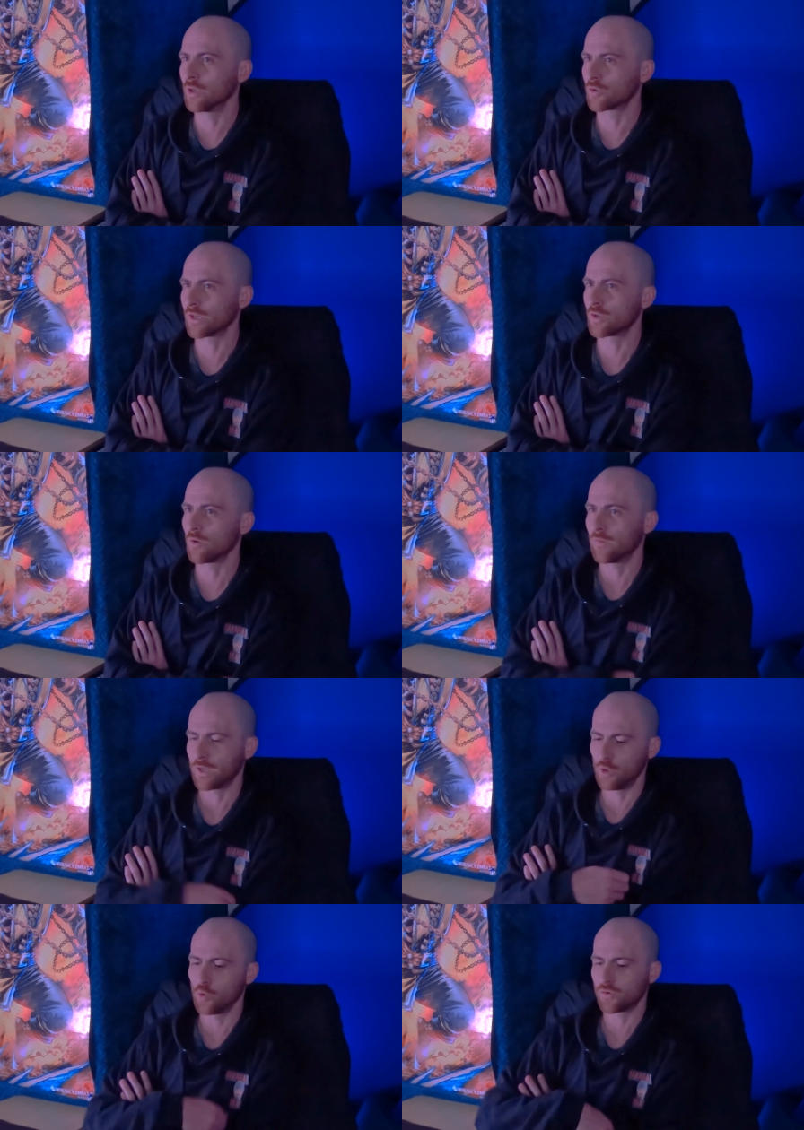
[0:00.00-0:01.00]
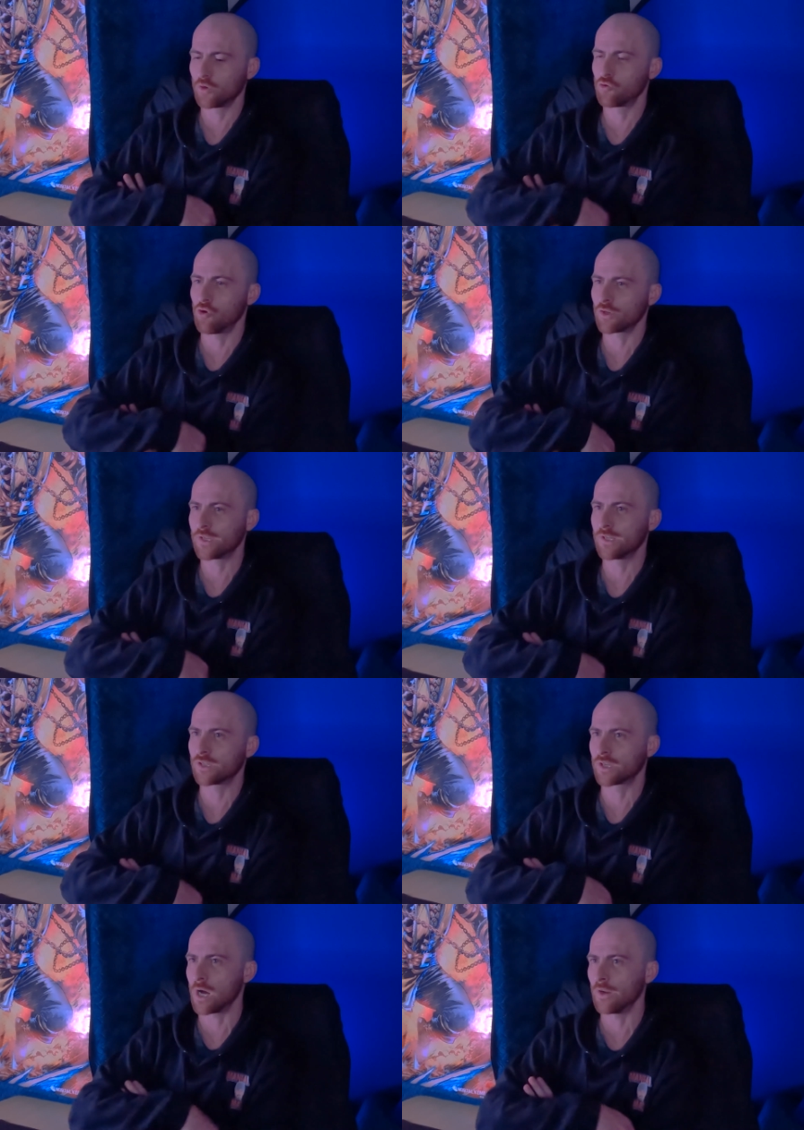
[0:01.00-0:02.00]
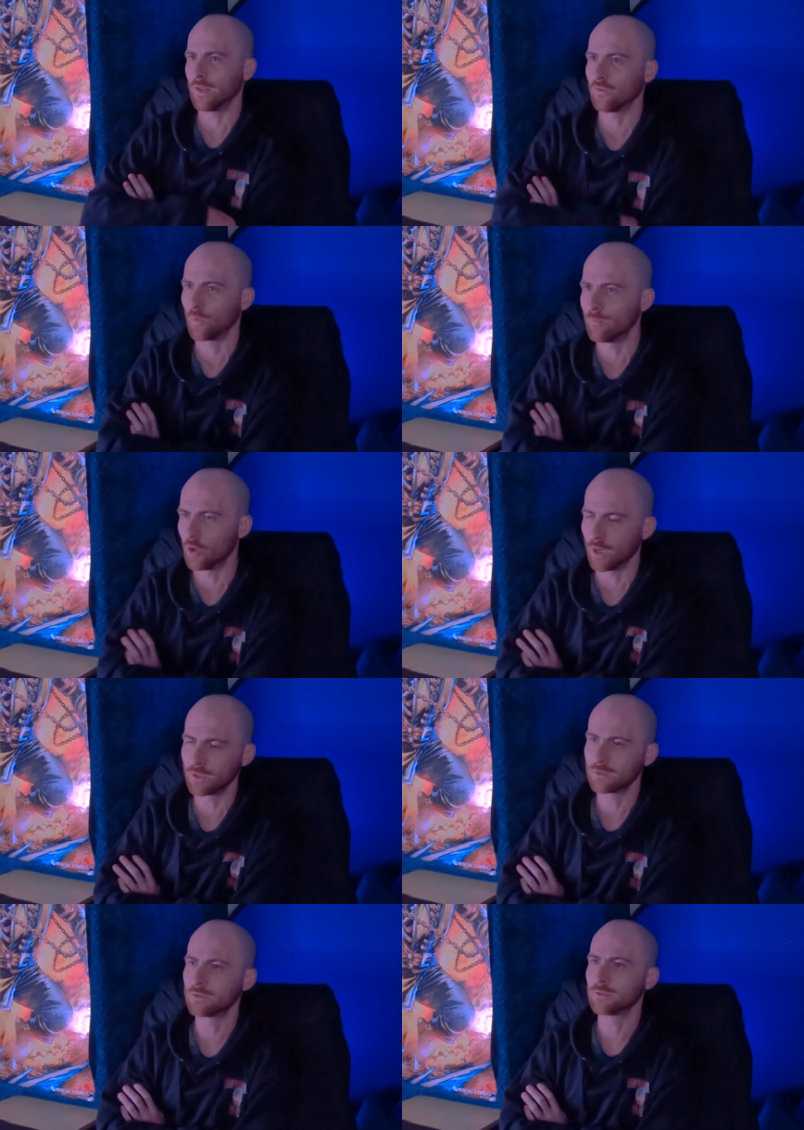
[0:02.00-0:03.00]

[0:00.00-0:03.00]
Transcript: And it looks like he's got fucking Norton crosses scarred into him, right?